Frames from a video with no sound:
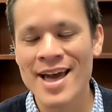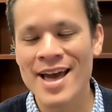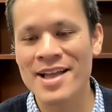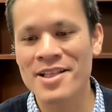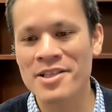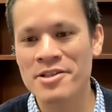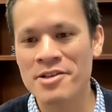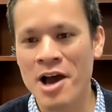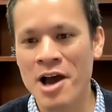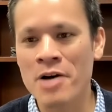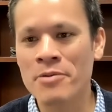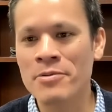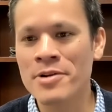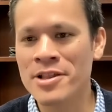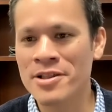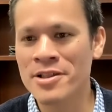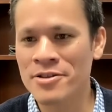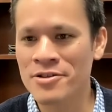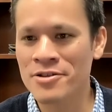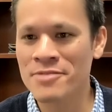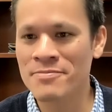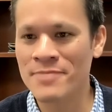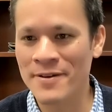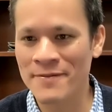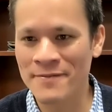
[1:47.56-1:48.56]
And so I always
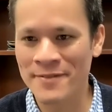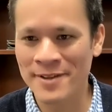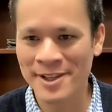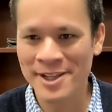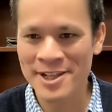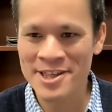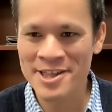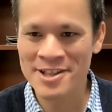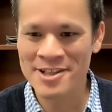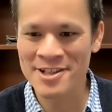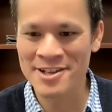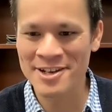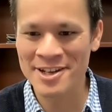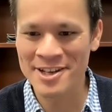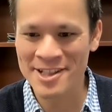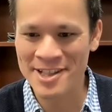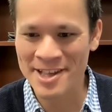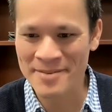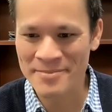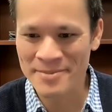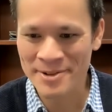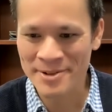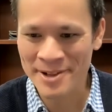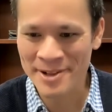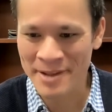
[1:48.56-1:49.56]
use my village as an
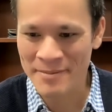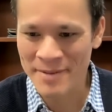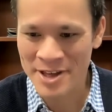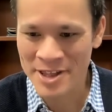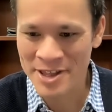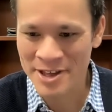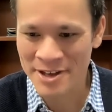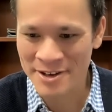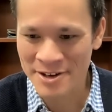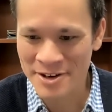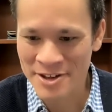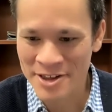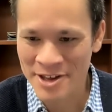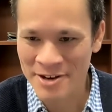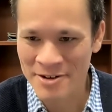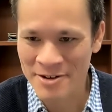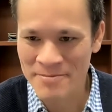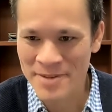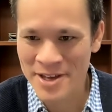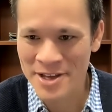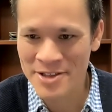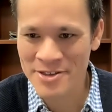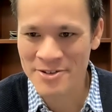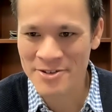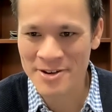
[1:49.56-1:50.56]
example. I'm actually going to share a
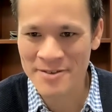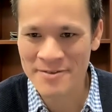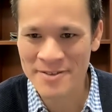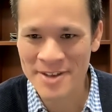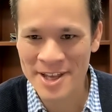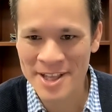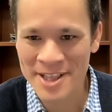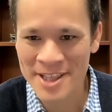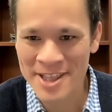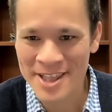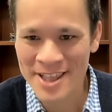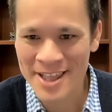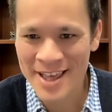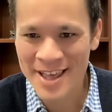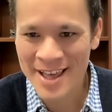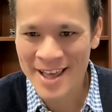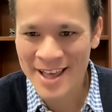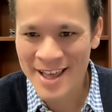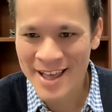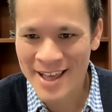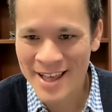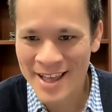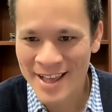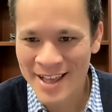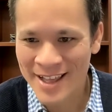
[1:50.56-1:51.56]
picture of it
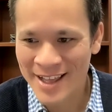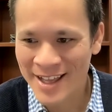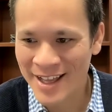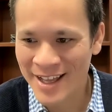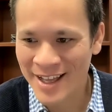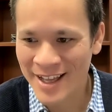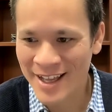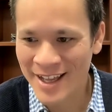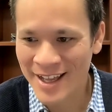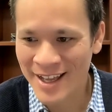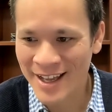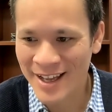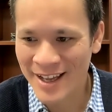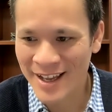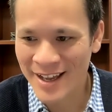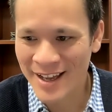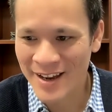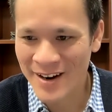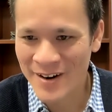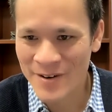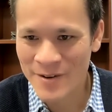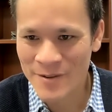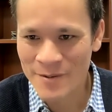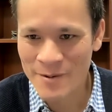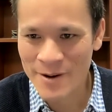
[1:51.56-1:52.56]

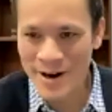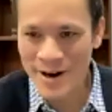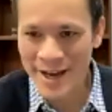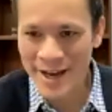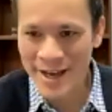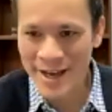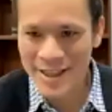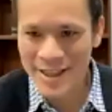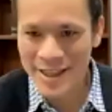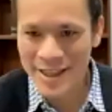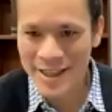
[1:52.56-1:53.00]
right